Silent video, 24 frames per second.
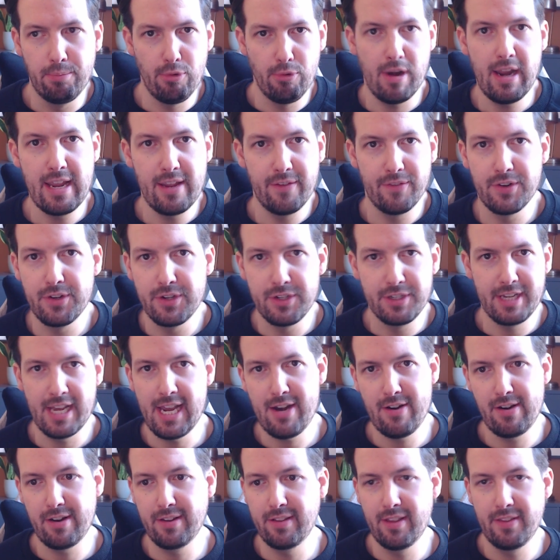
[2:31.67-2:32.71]
brave and
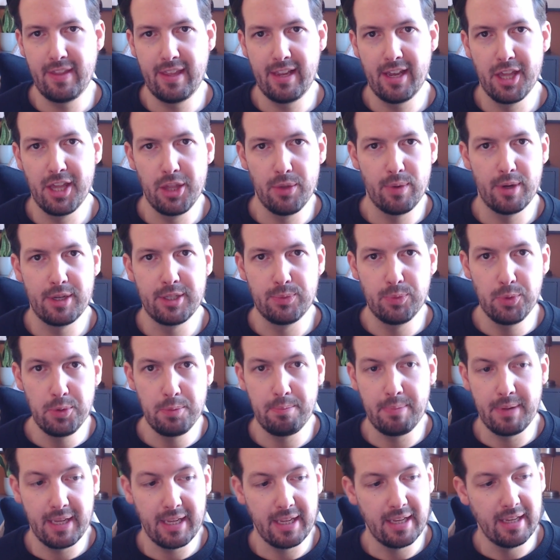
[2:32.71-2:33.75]
daring than they otherwise would
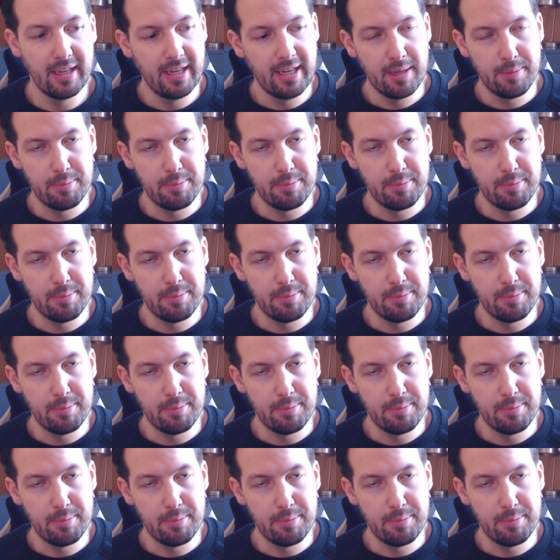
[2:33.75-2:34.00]
be